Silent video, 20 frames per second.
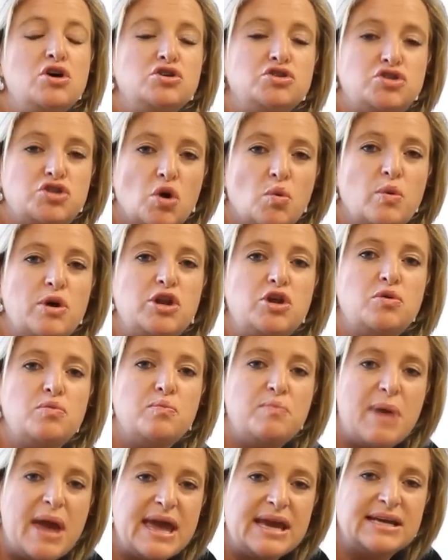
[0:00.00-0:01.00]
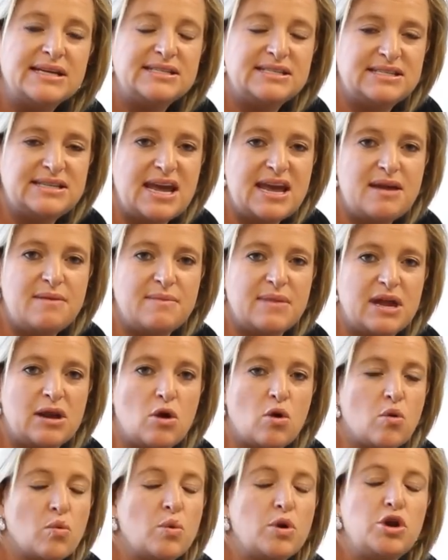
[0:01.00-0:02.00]
So when you make a
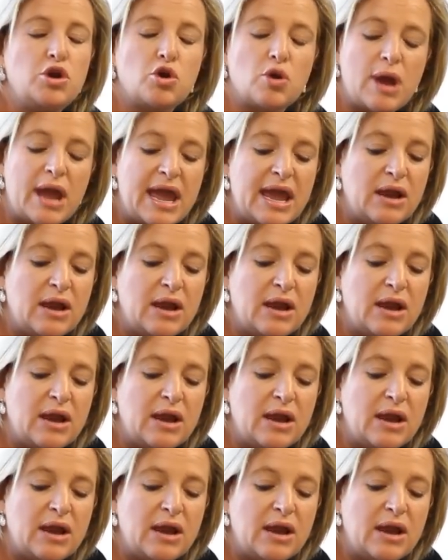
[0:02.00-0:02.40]
statement or when you're